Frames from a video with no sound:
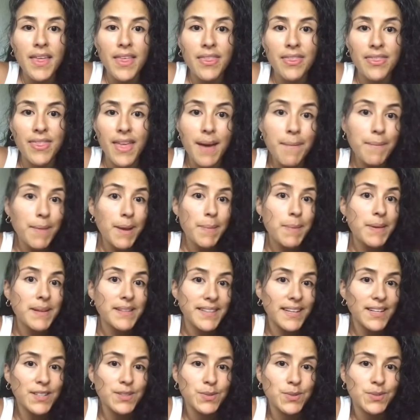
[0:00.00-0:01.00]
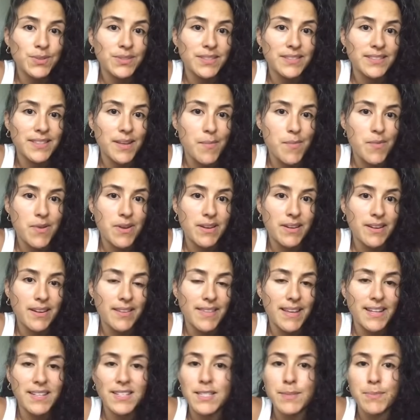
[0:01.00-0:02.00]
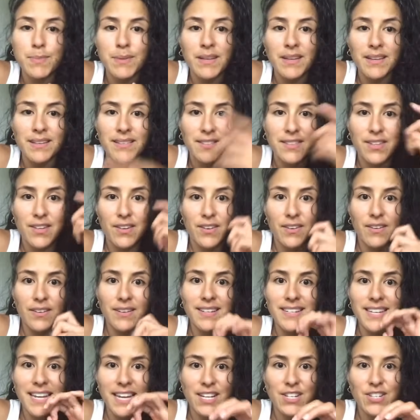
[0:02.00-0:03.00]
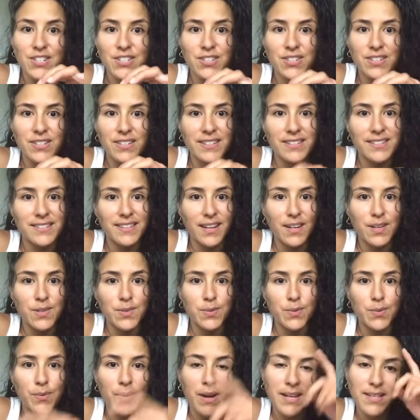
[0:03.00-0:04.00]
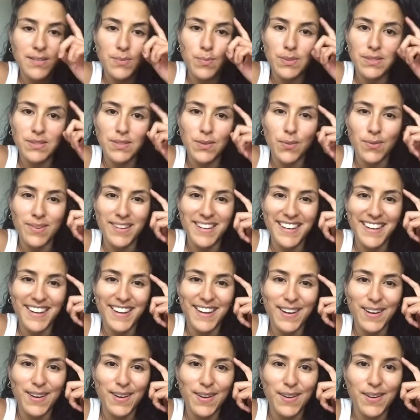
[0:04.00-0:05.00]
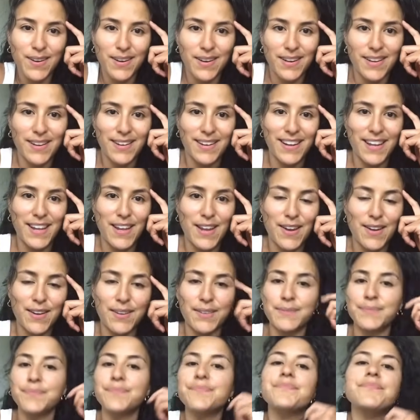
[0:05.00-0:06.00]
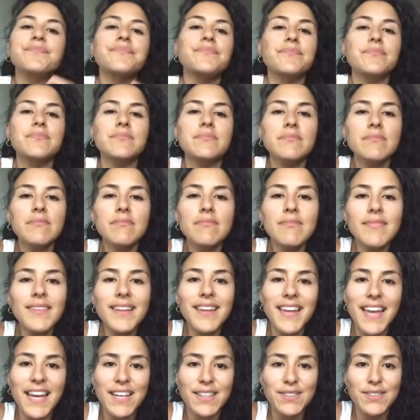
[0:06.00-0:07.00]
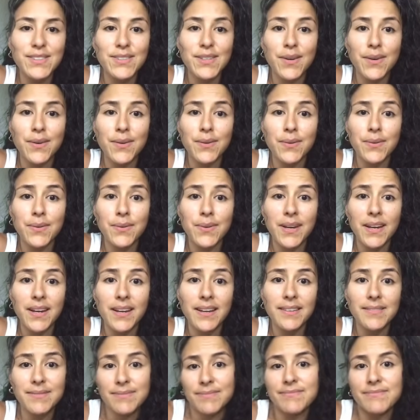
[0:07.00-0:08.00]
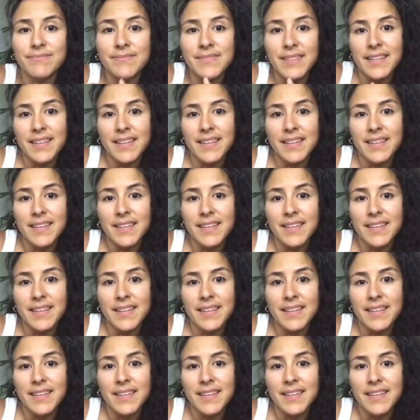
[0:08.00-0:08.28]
that might be sexual to someone, and that's just because their intention is sexual, right? It's what's going on here and in here. And so, um,